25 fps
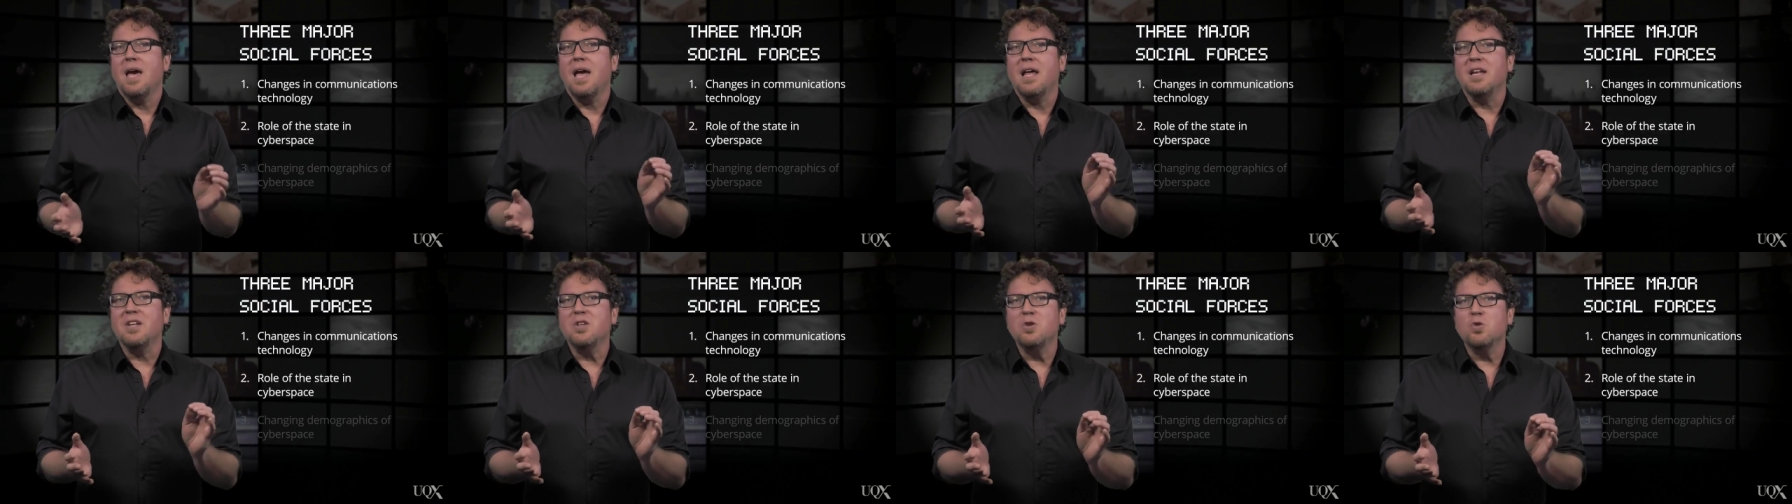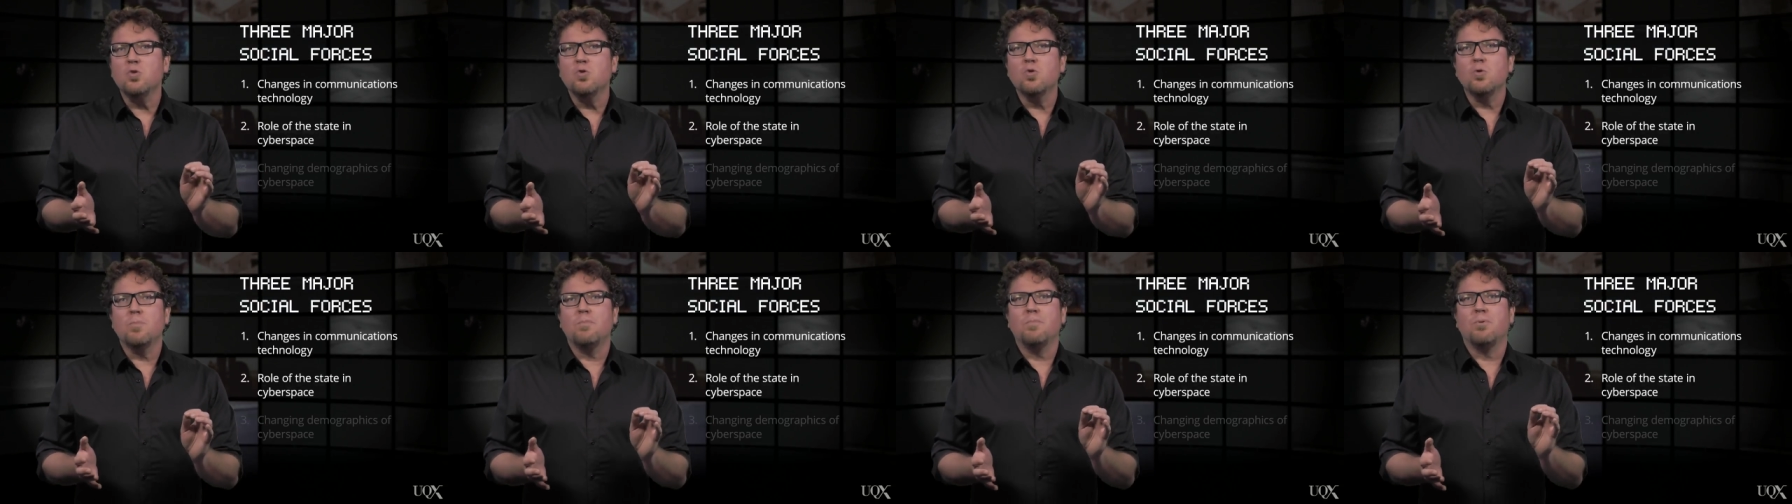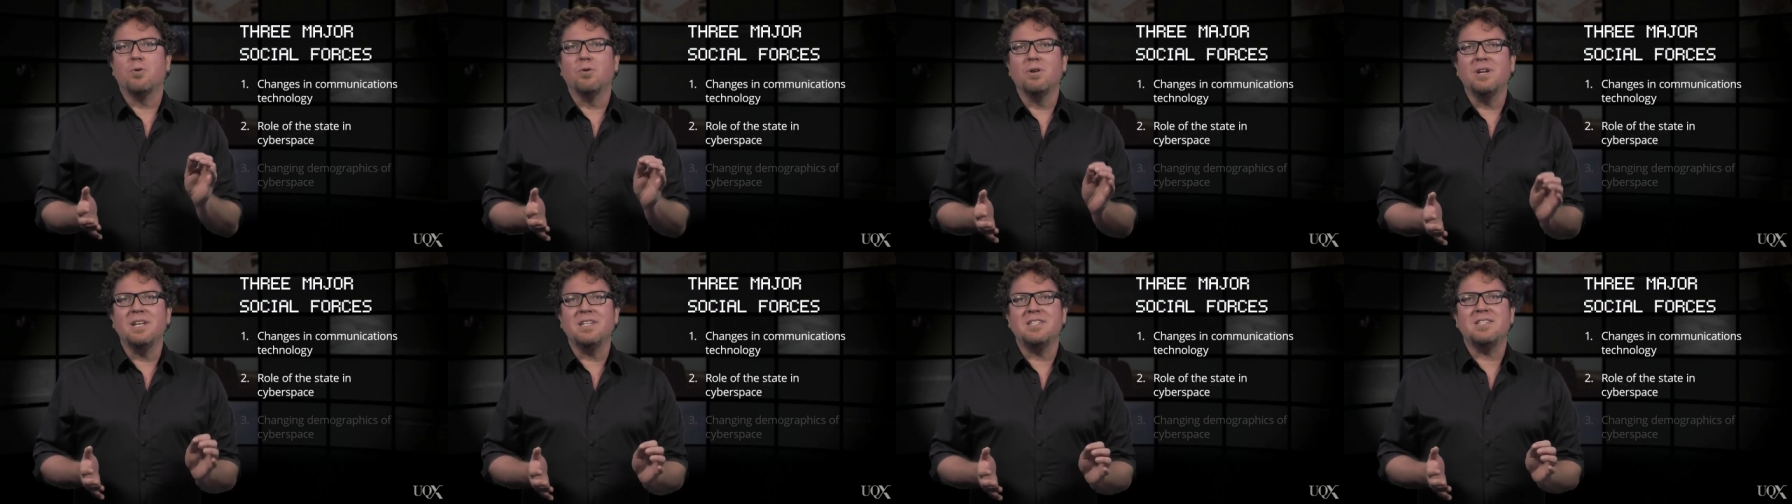A new
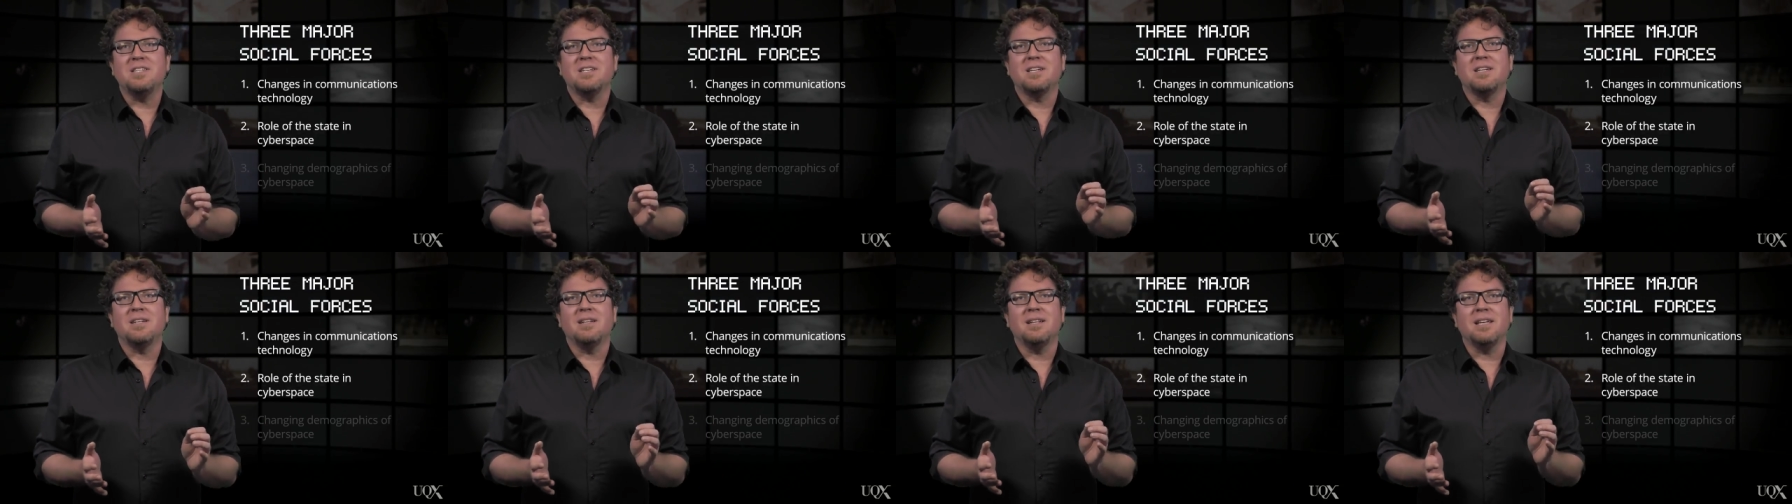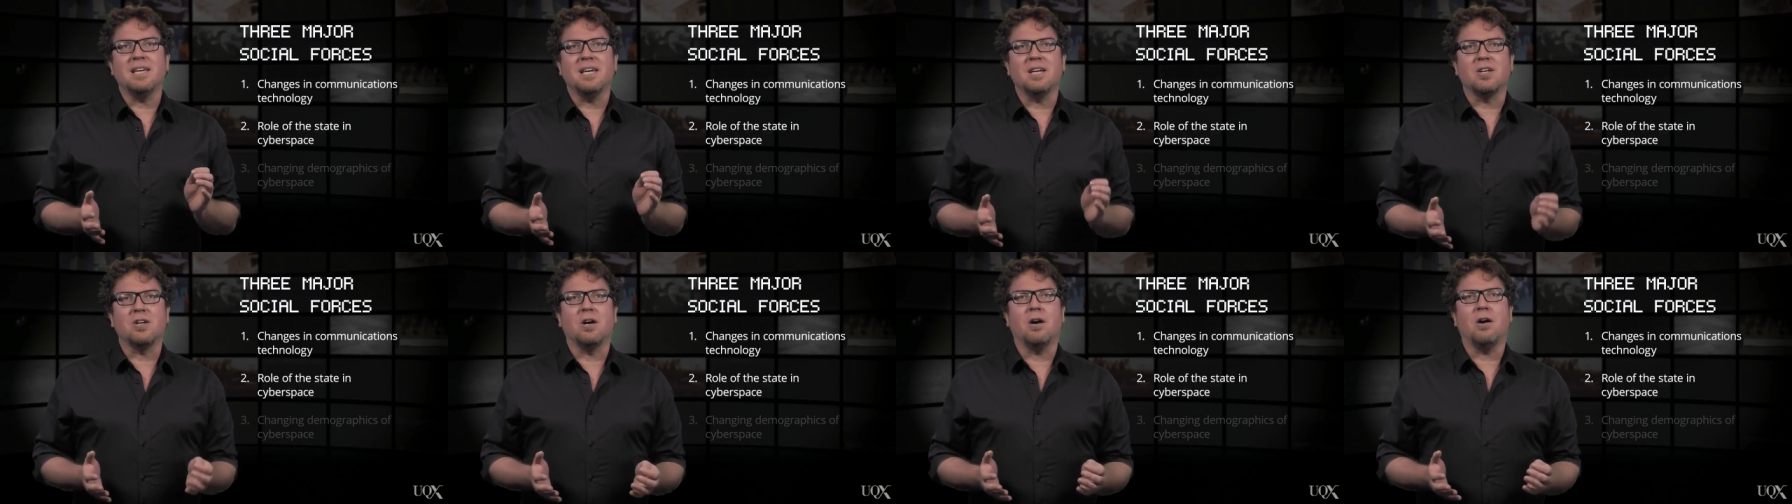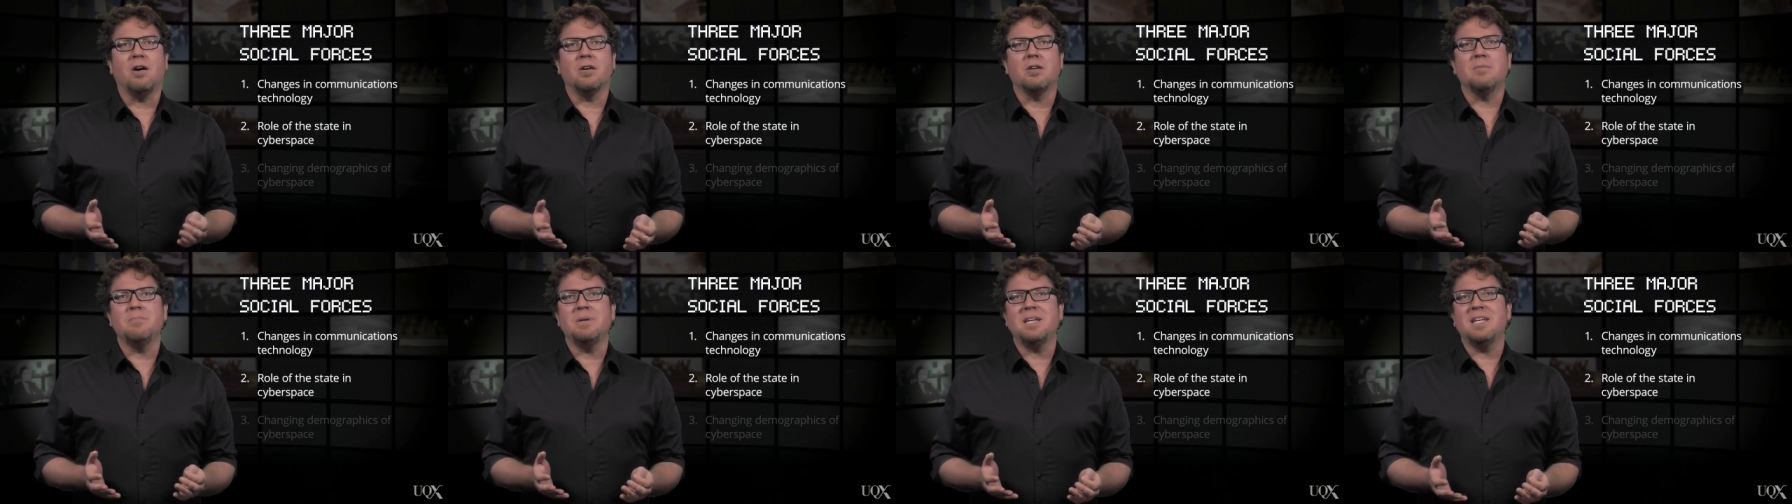political
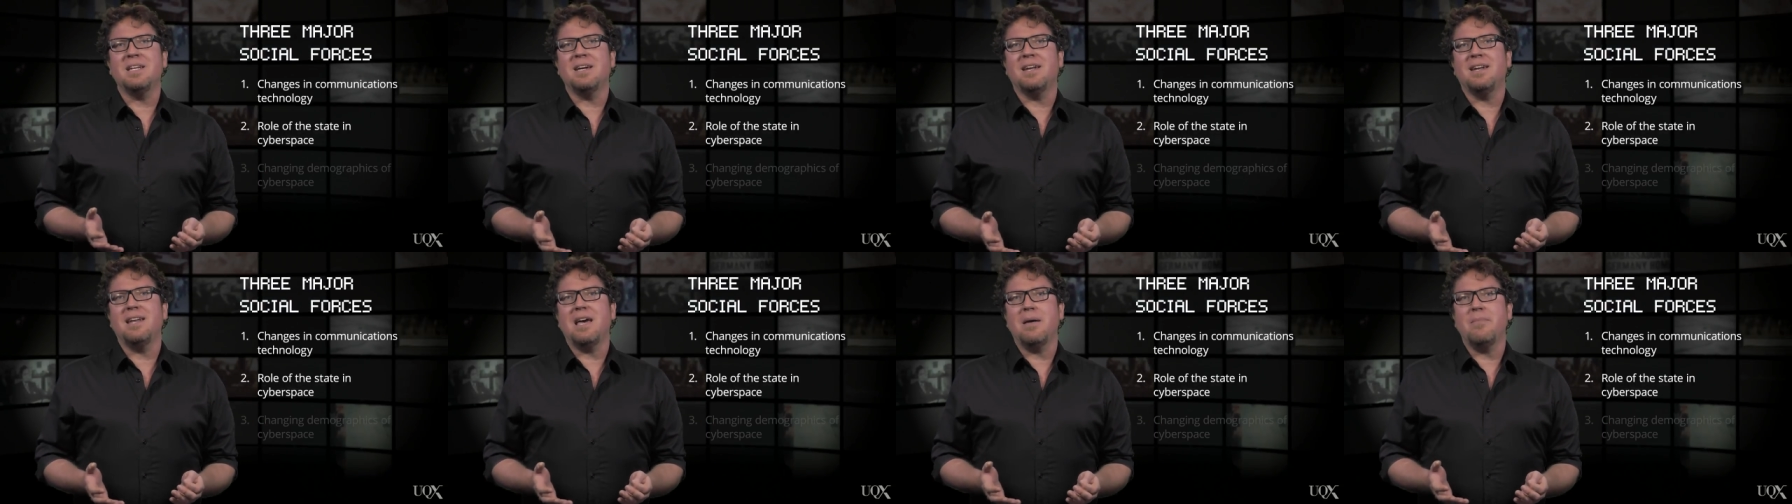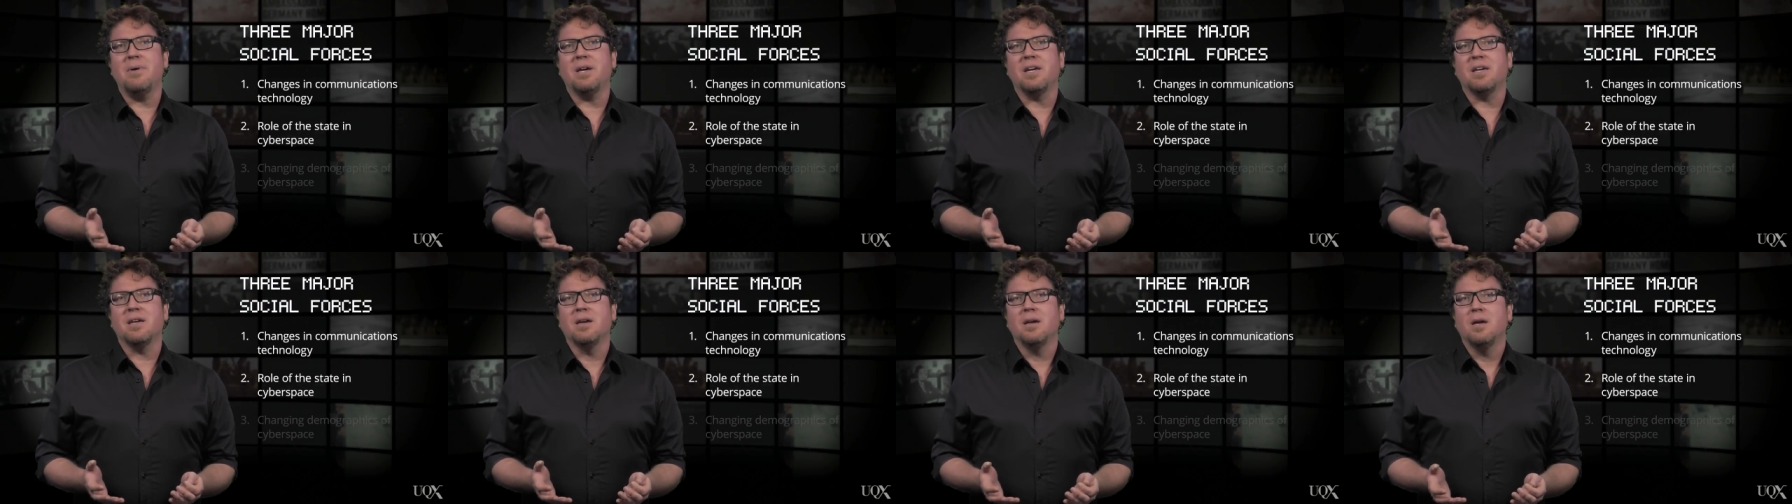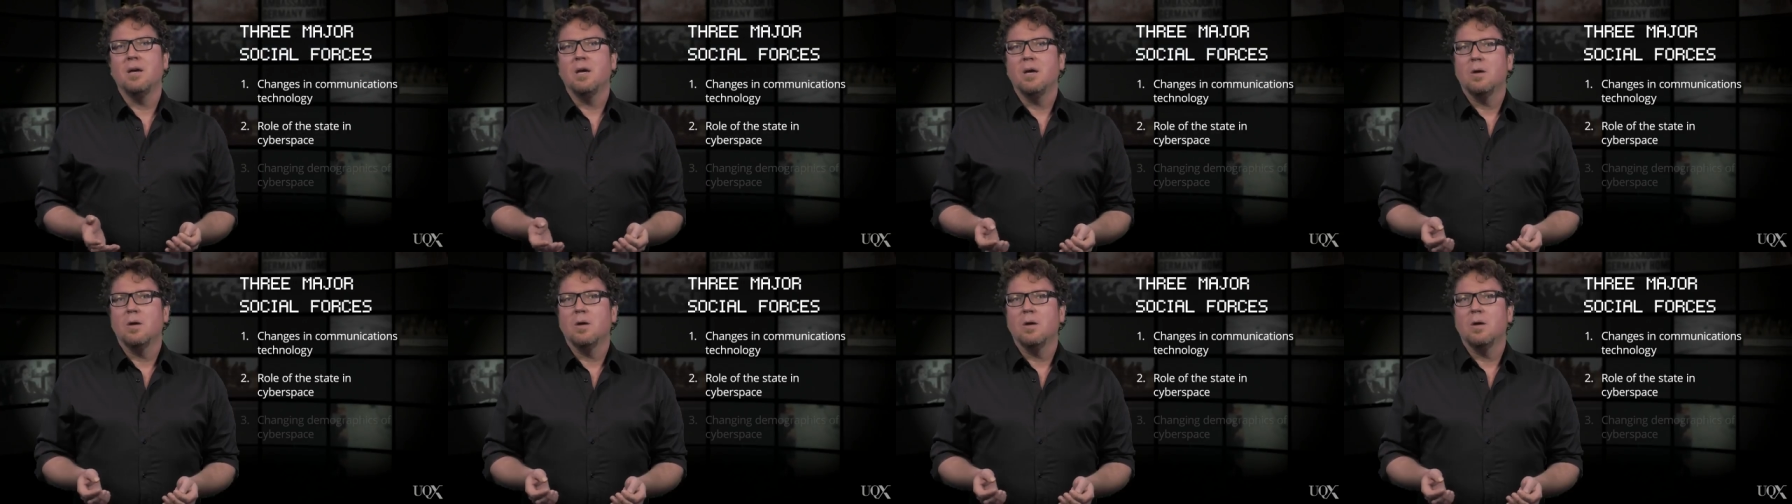economy dynamic,